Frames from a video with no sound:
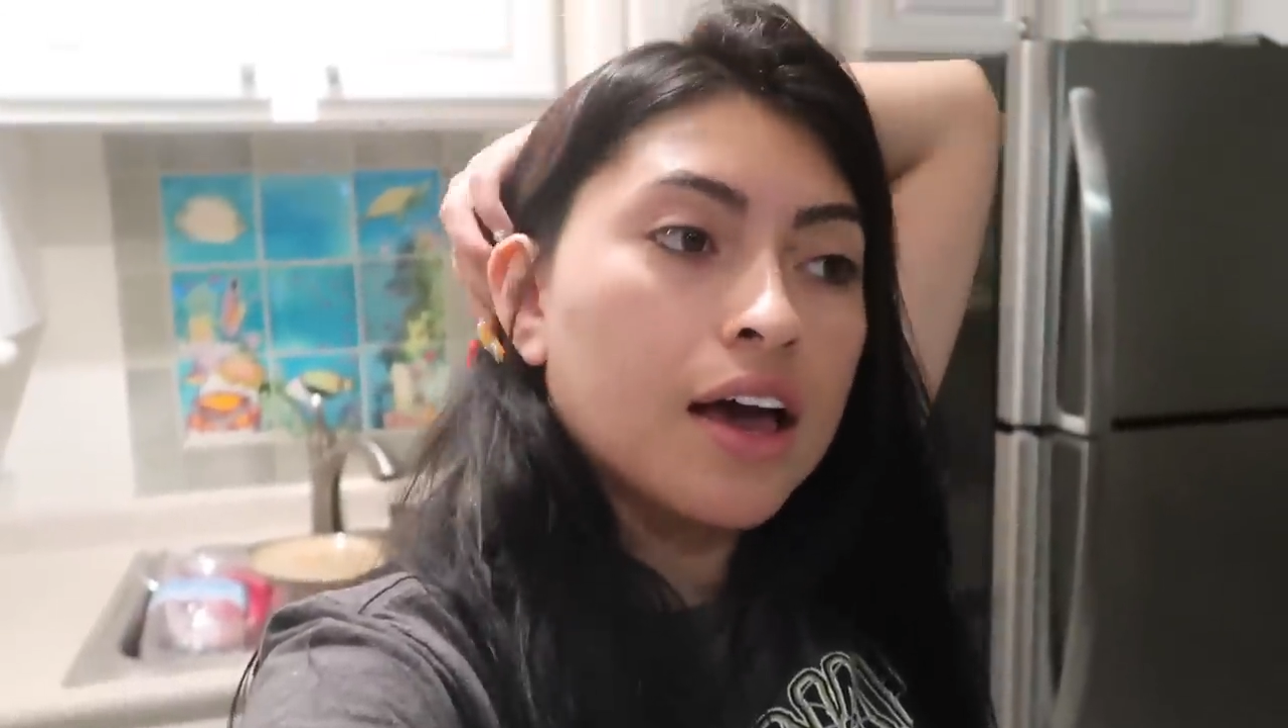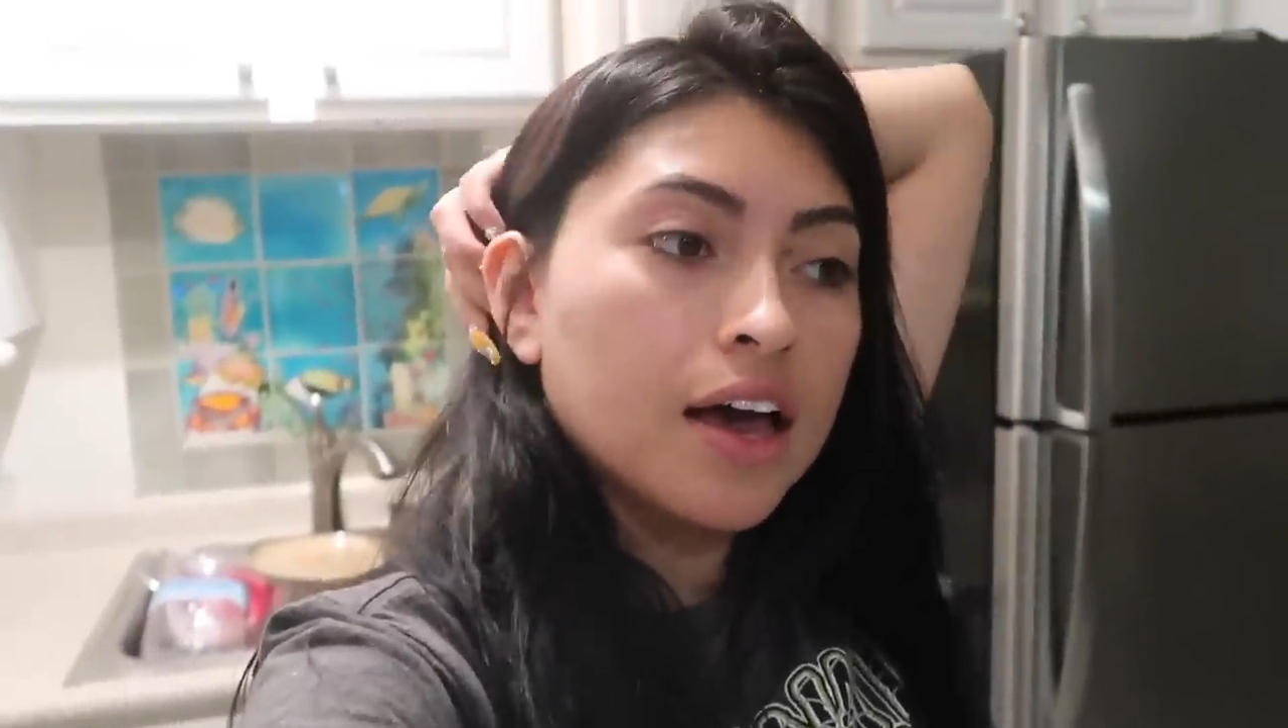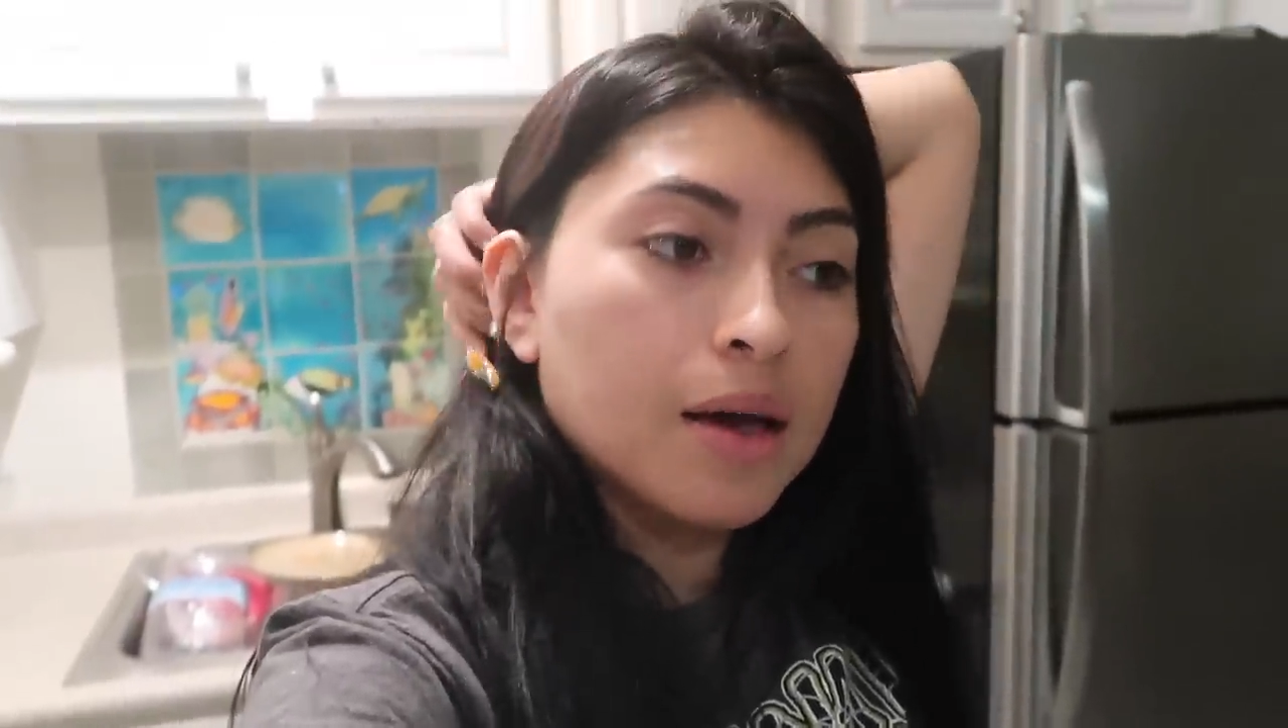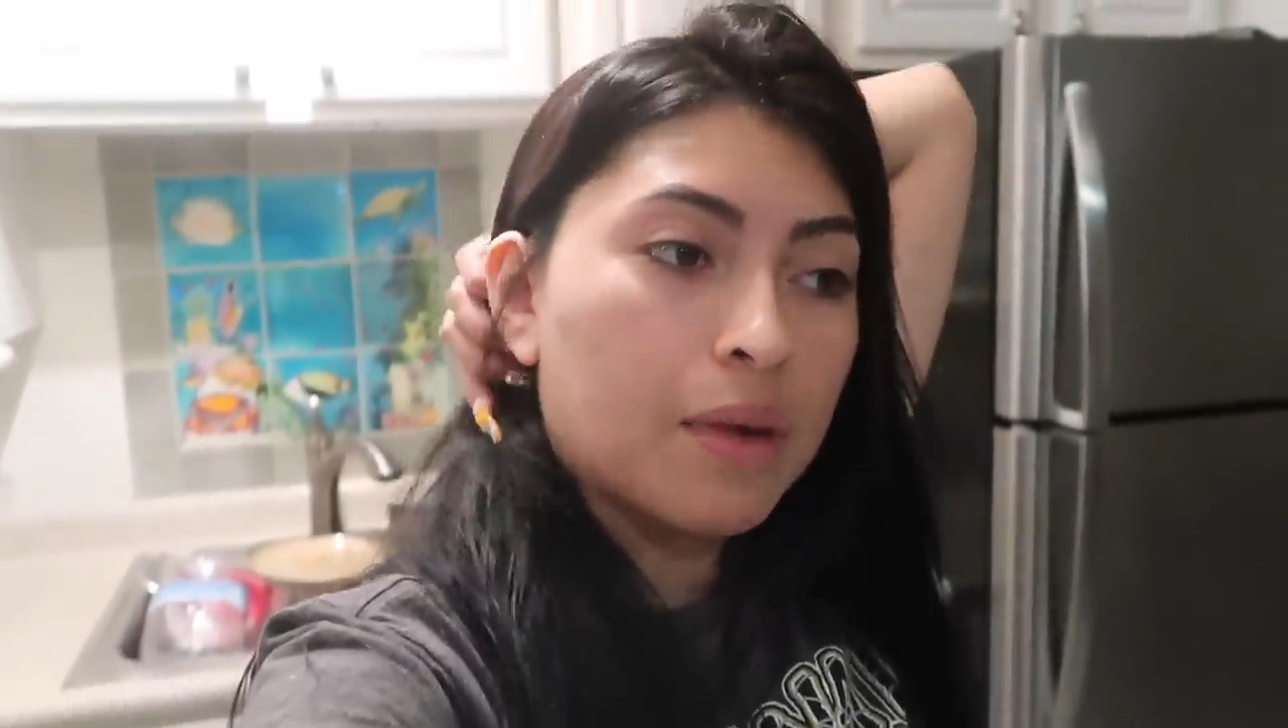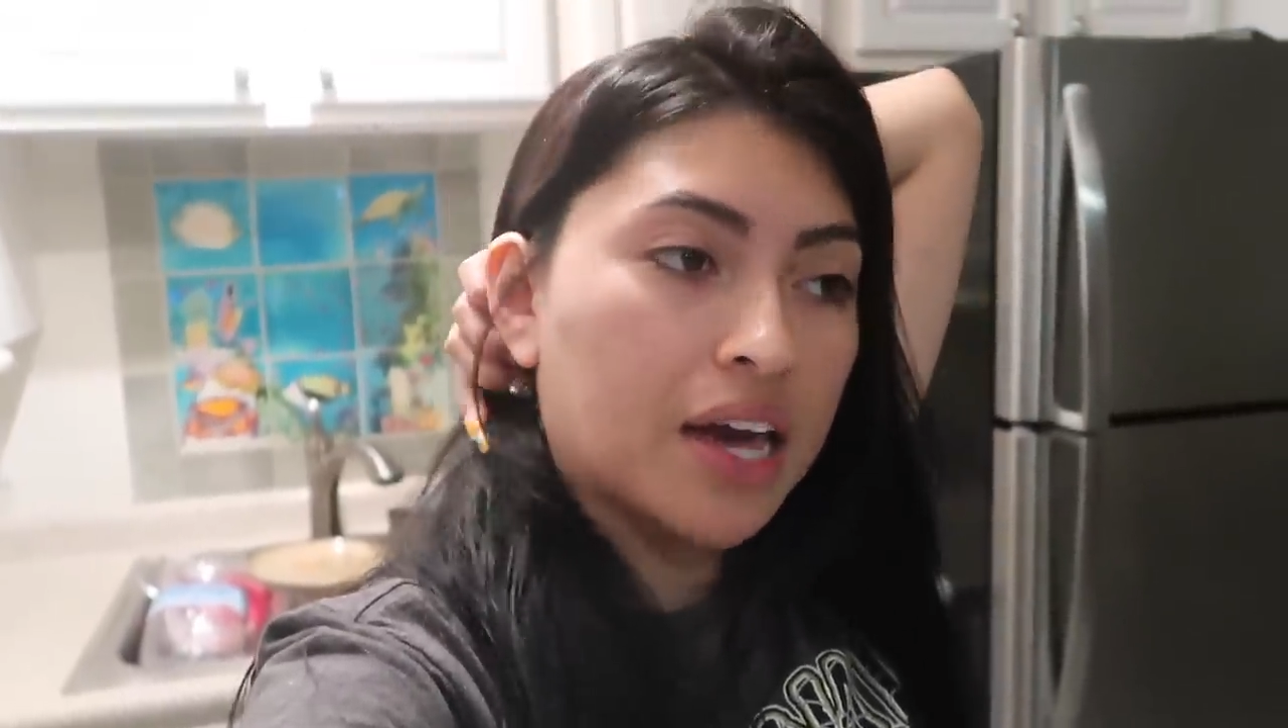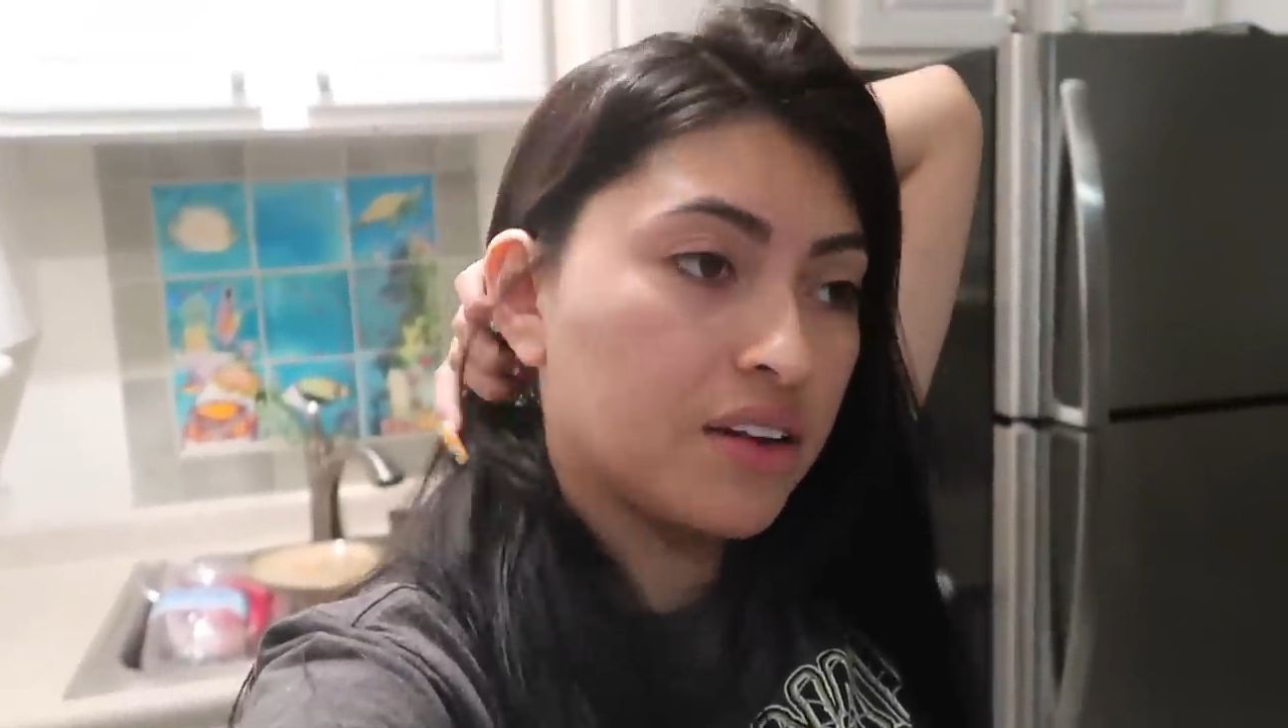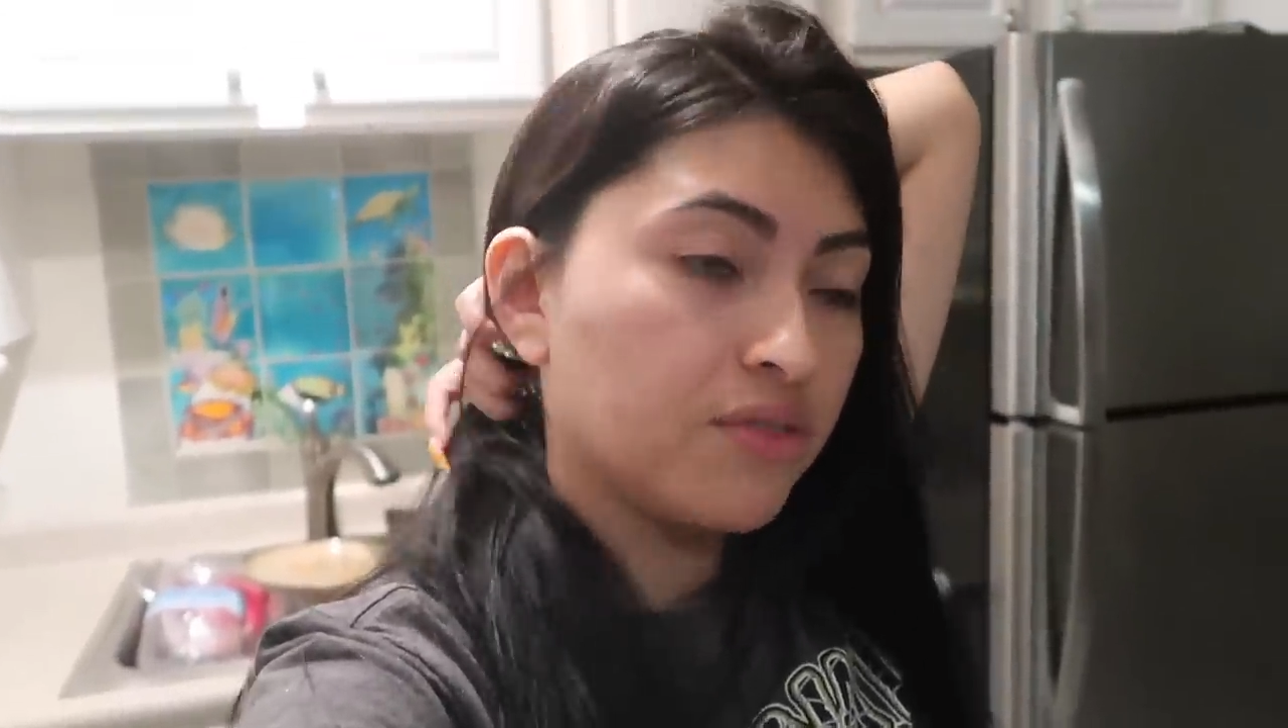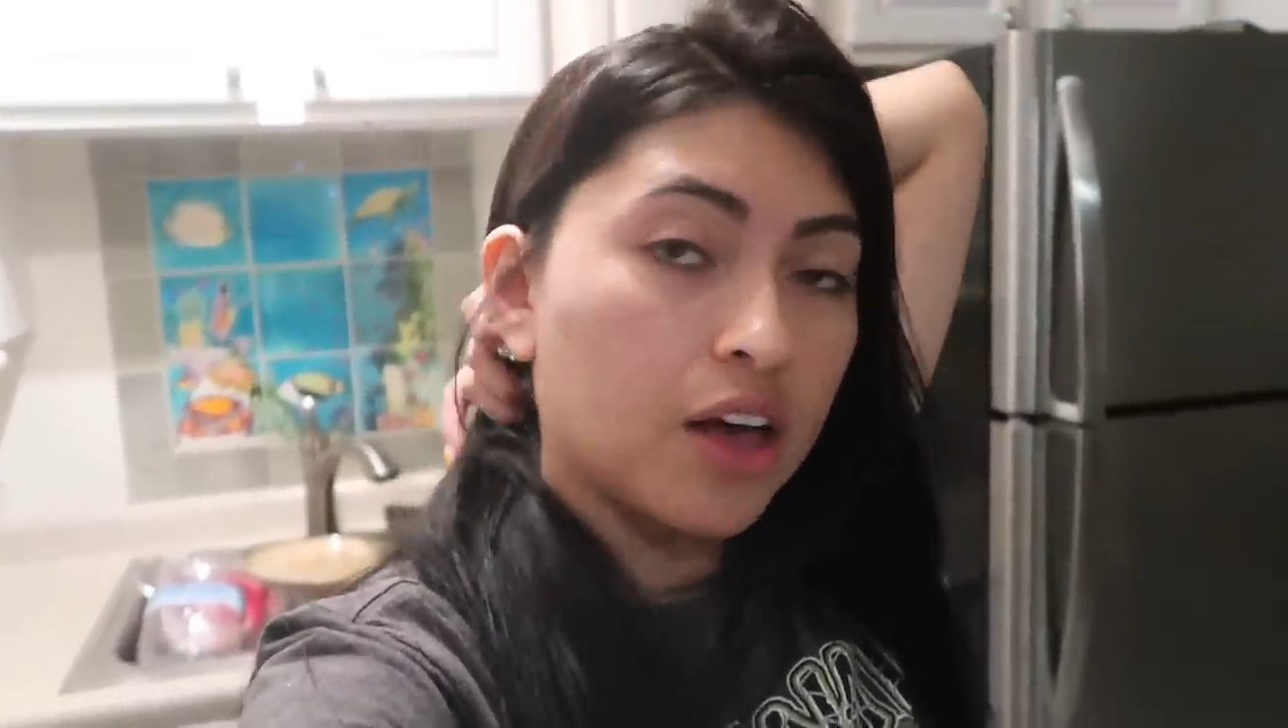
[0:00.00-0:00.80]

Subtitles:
I didn't